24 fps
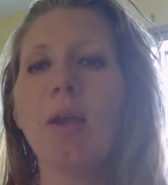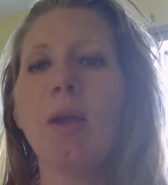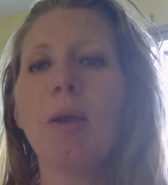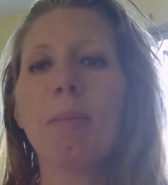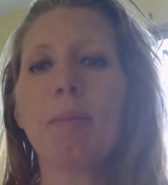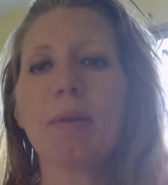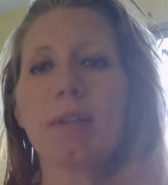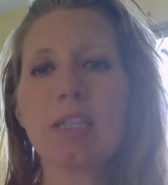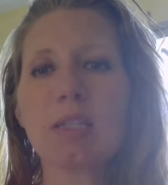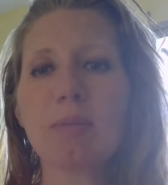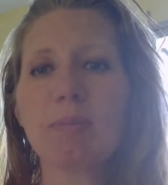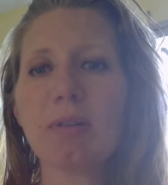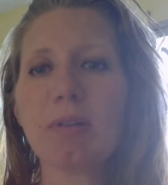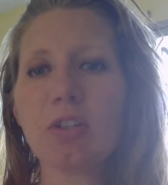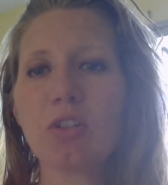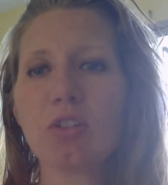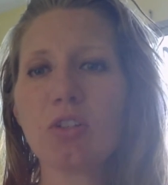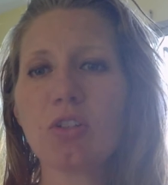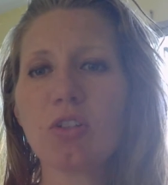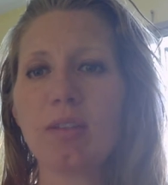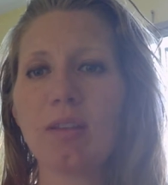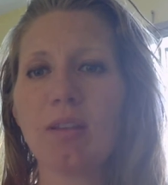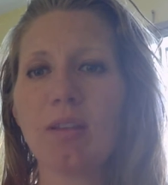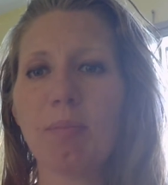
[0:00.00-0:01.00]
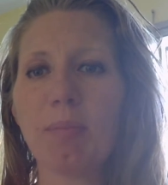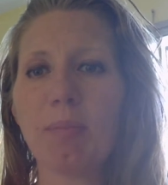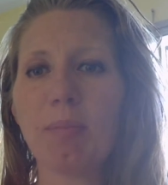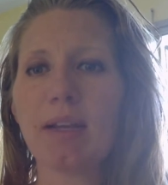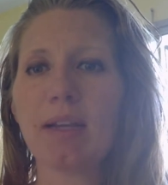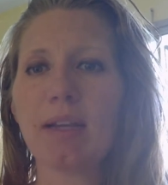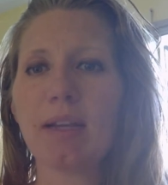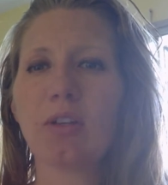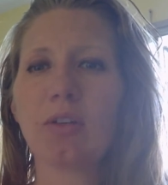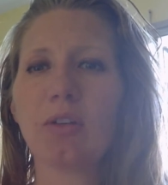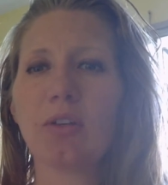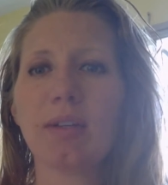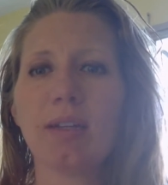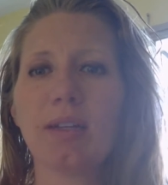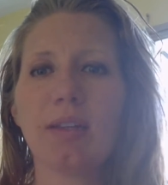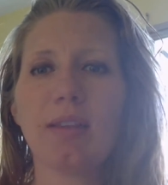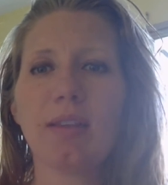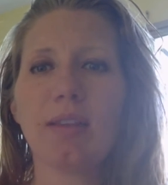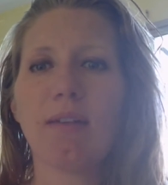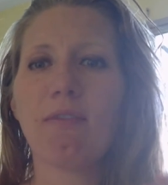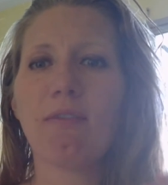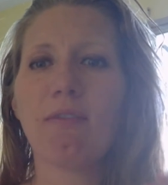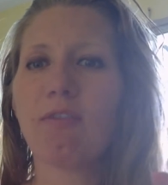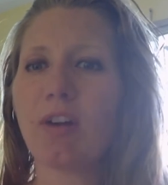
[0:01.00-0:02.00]
but especially in the back, creating
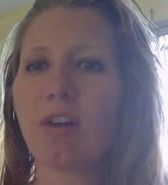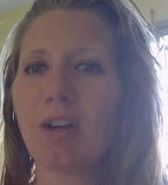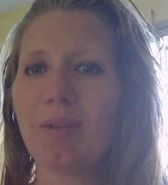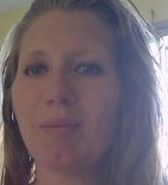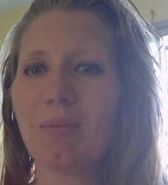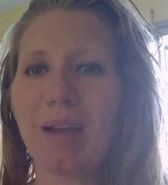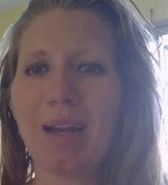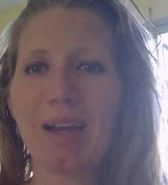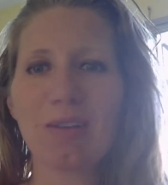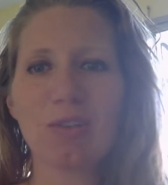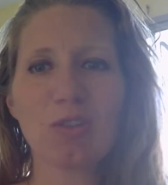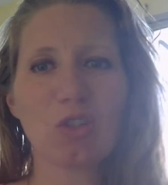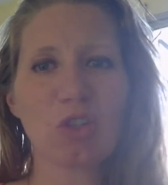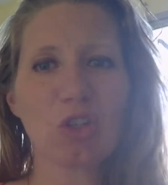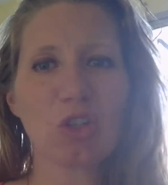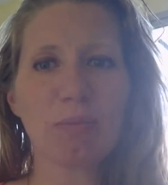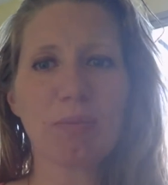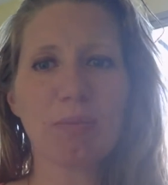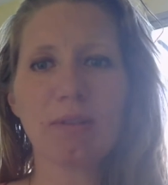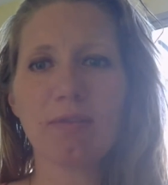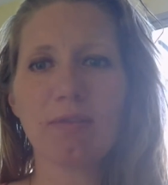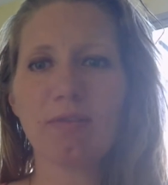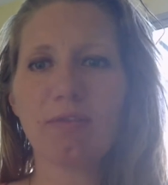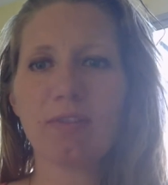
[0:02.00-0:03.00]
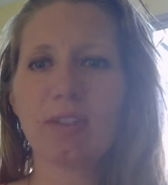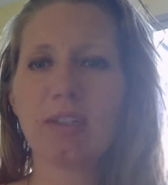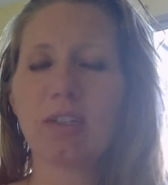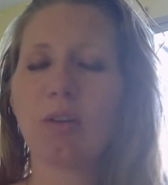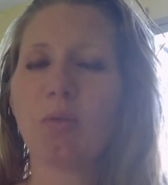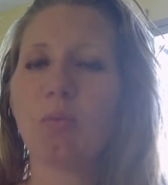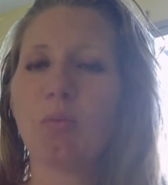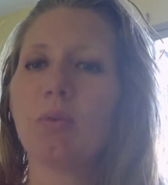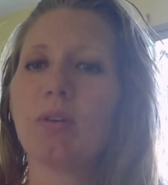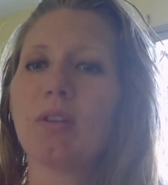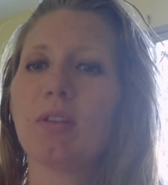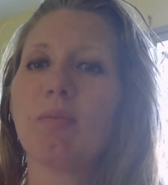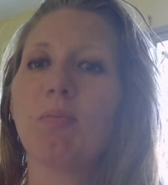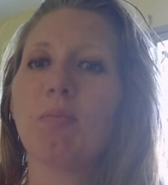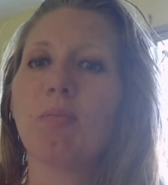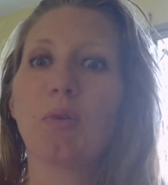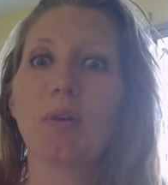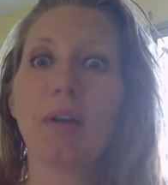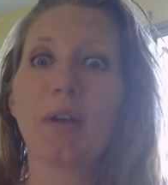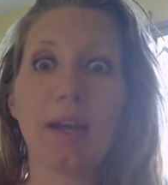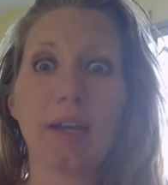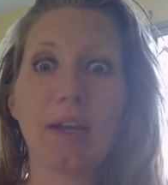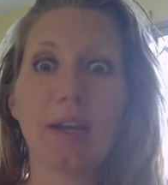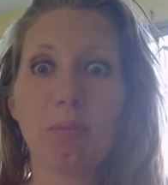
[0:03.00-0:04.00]
that farmhouse urban feel with
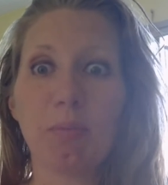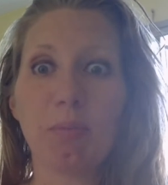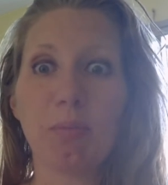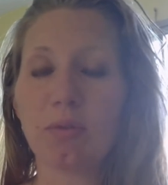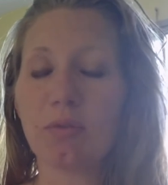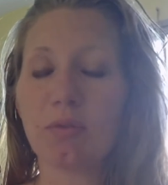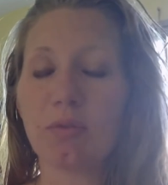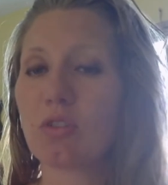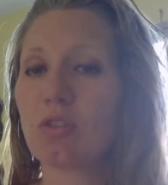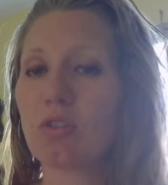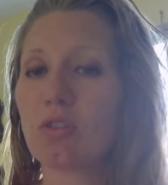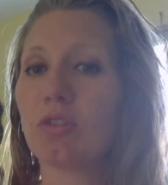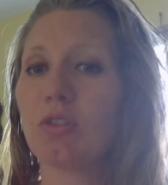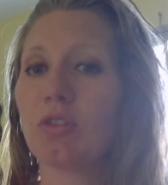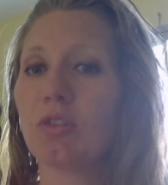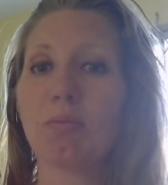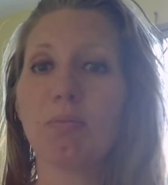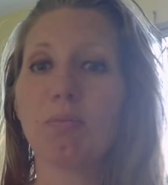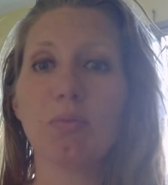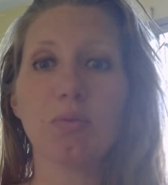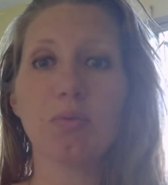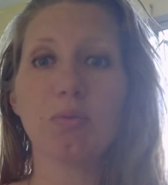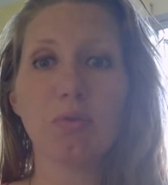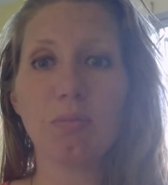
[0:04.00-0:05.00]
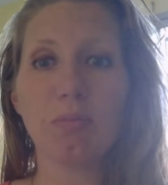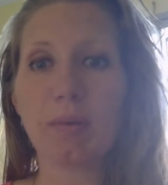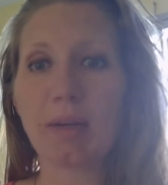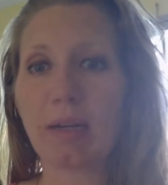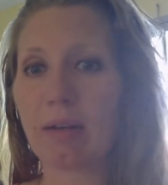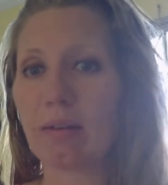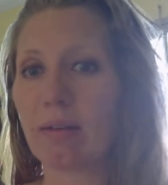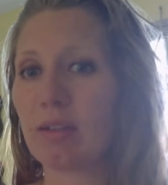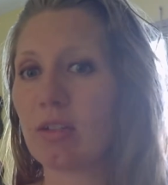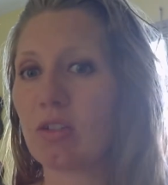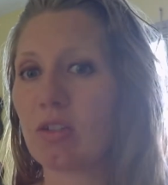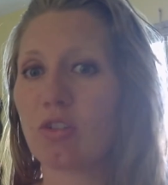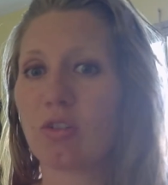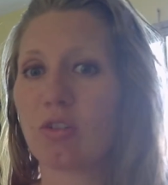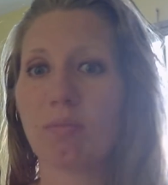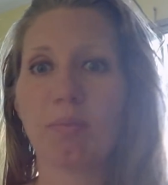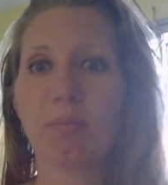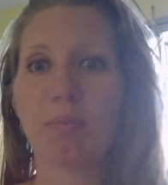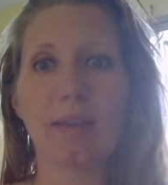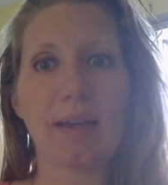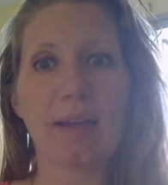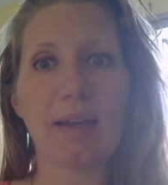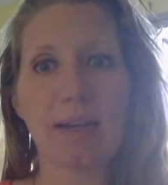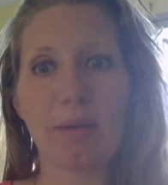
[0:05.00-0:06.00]
more edibles. So your blueberries, your
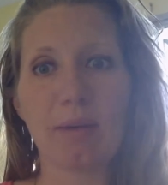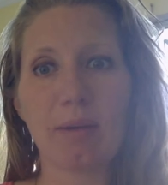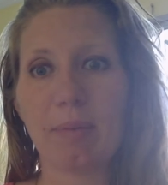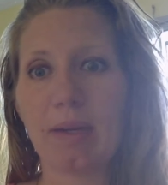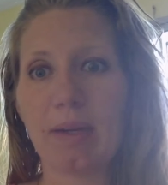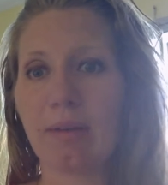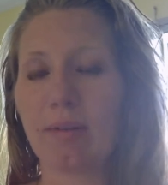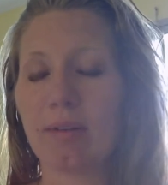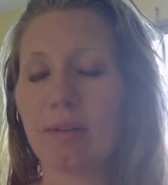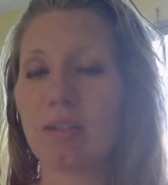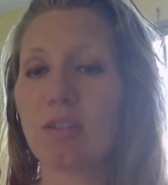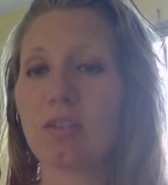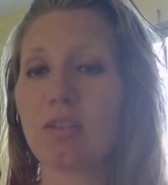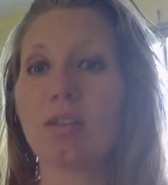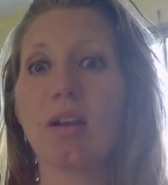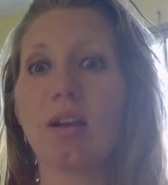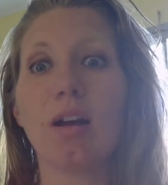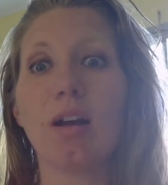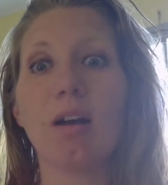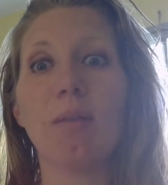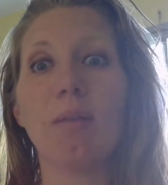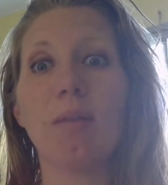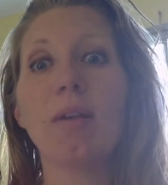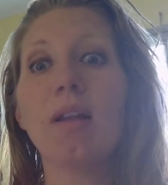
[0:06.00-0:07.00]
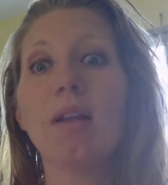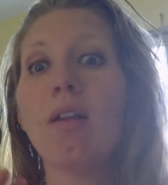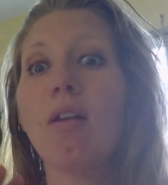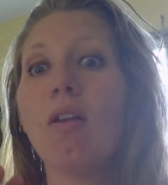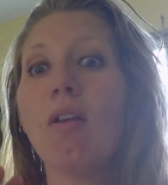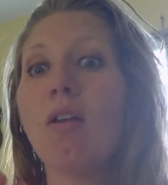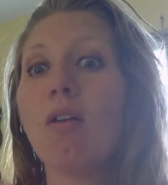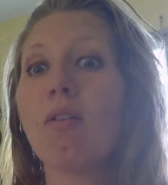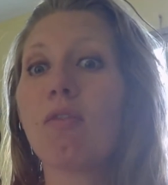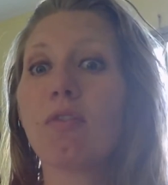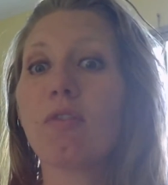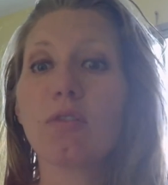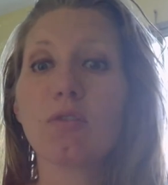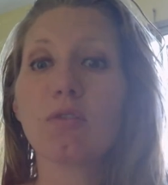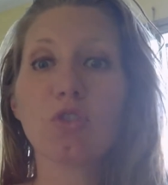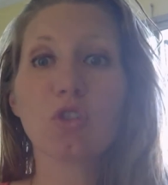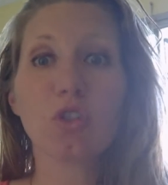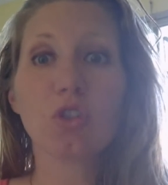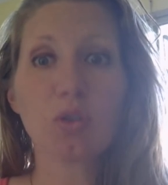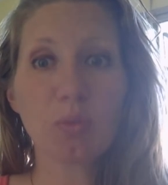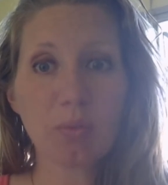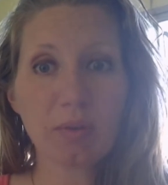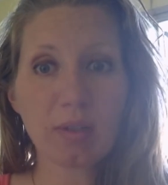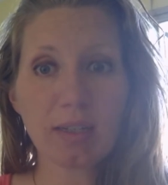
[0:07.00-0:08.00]
blackberries. For
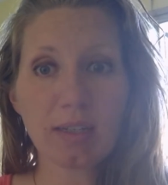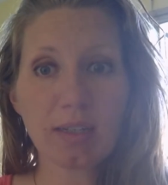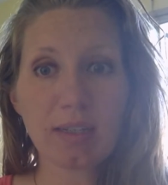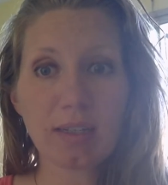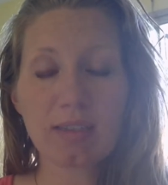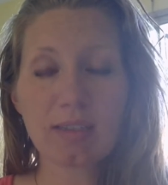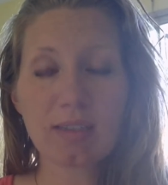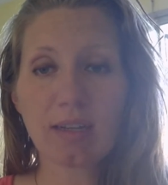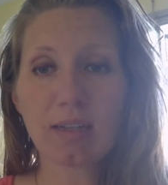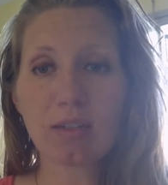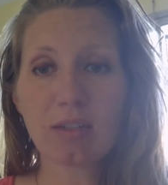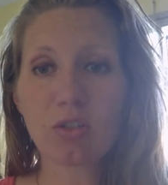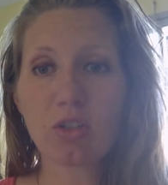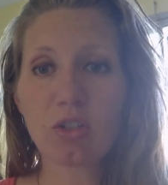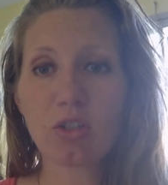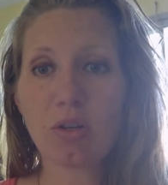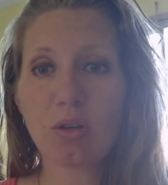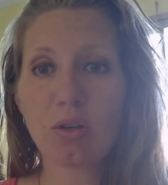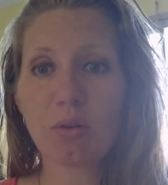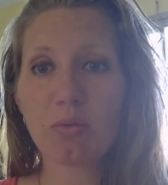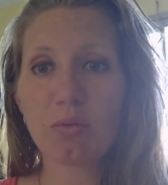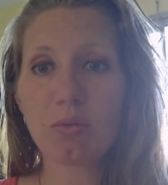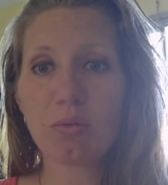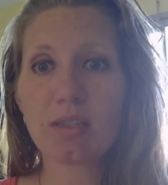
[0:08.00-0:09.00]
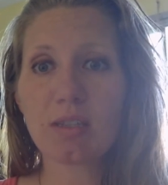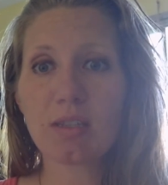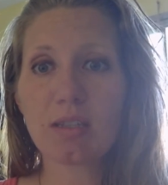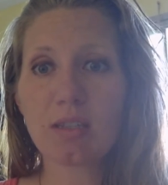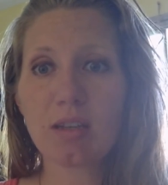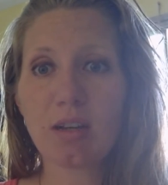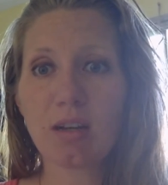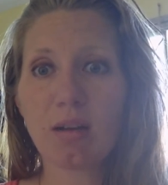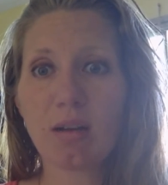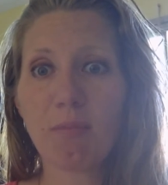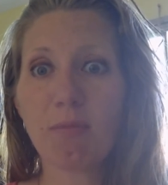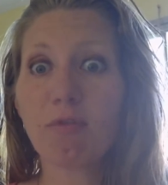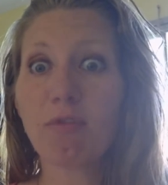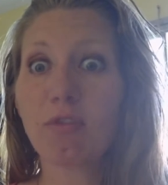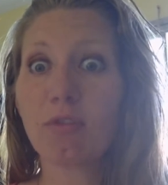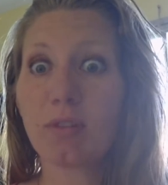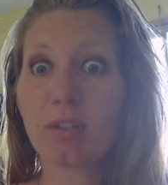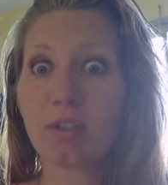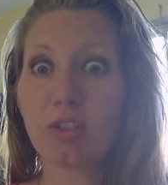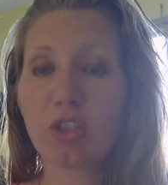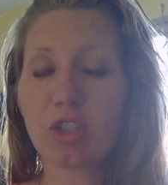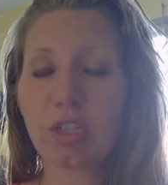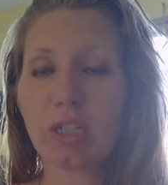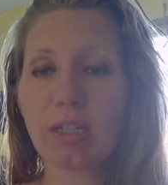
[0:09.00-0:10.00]
trees, I chose some
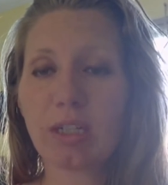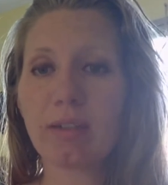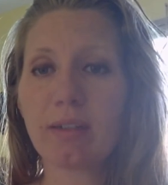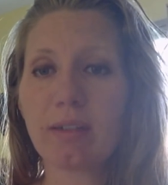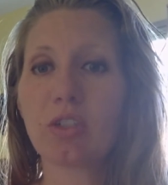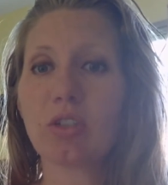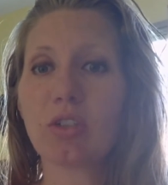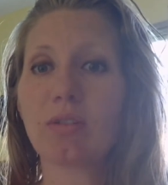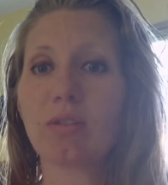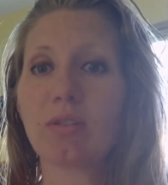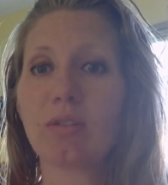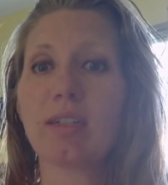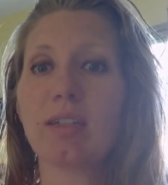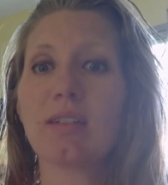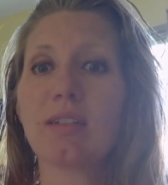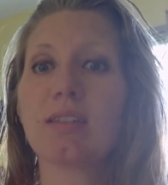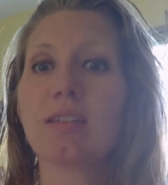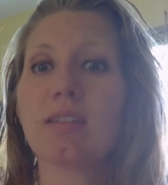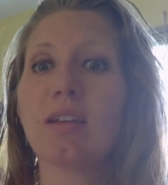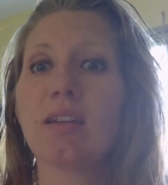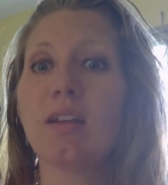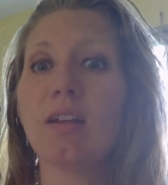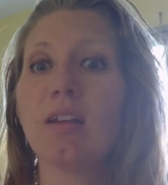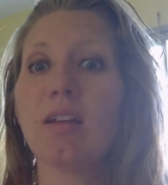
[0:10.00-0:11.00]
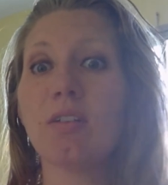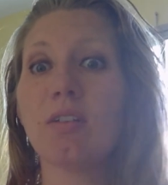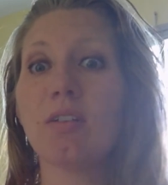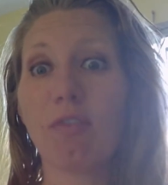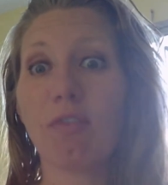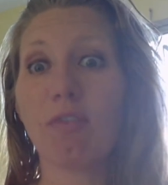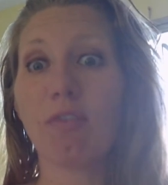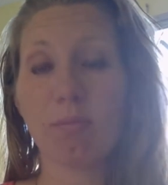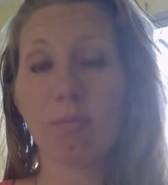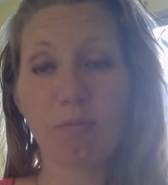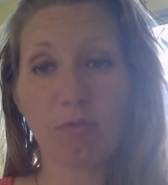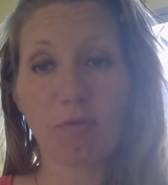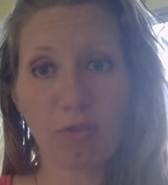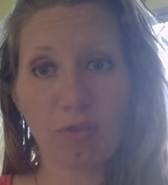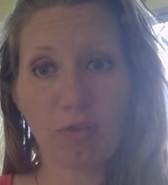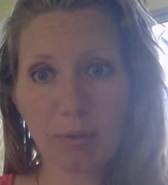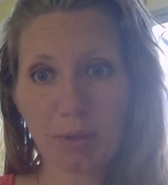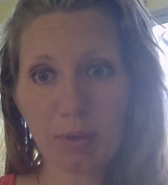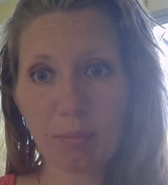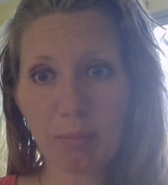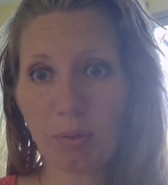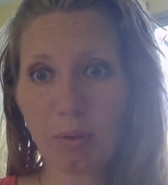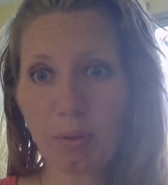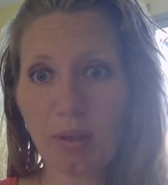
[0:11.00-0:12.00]
fruiting cherry trees from
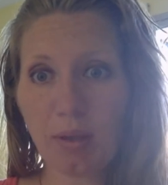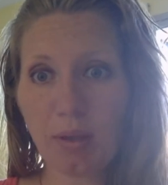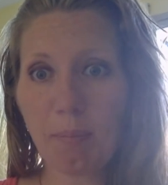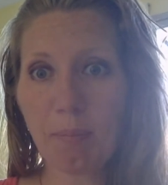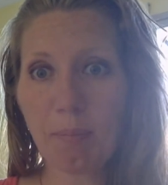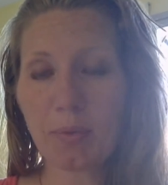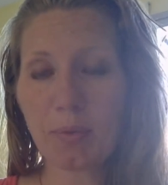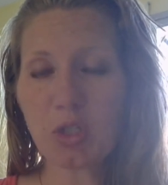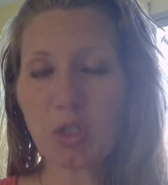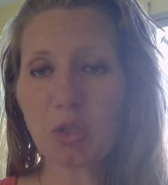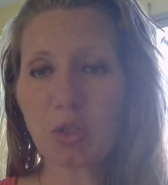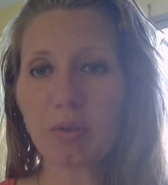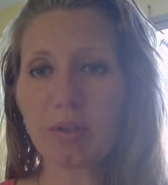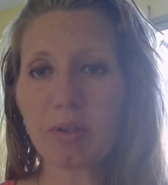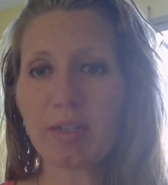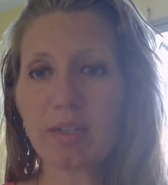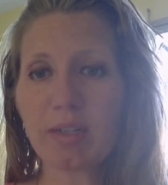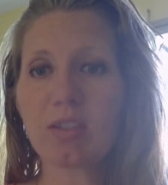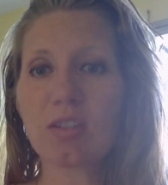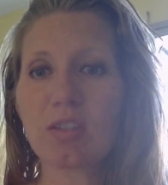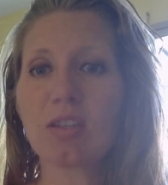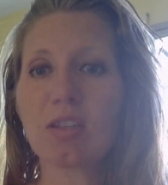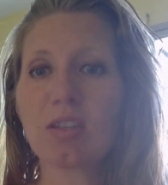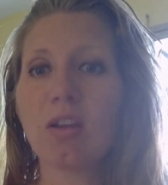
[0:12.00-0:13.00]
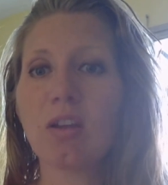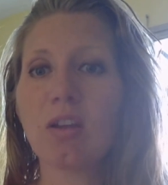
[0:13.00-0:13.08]
fruiting plum trees.